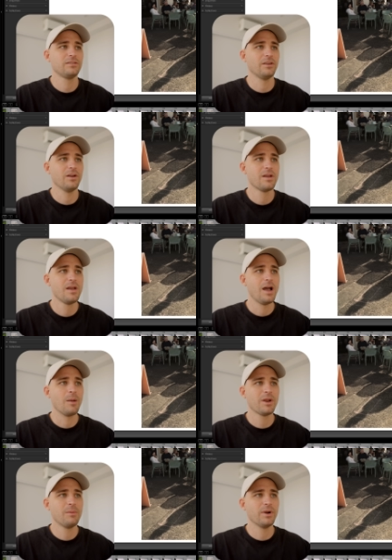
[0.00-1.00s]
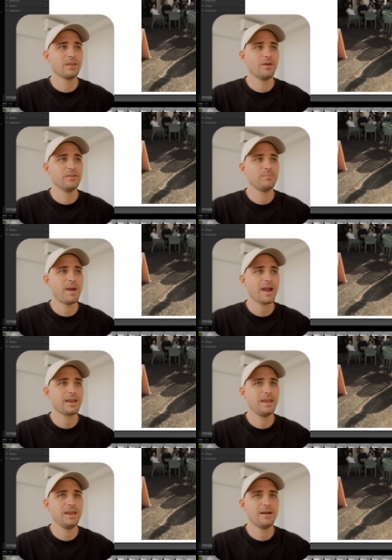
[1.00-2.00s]
So I'm gonna bring those back
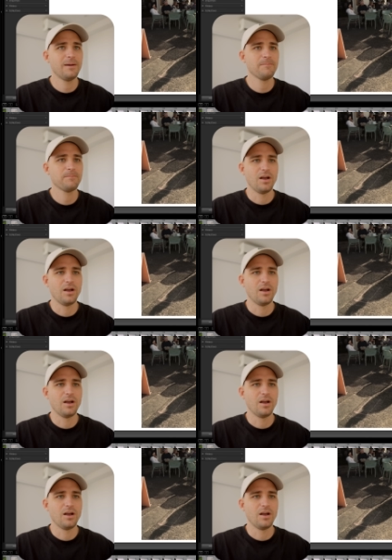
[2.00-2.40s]
here.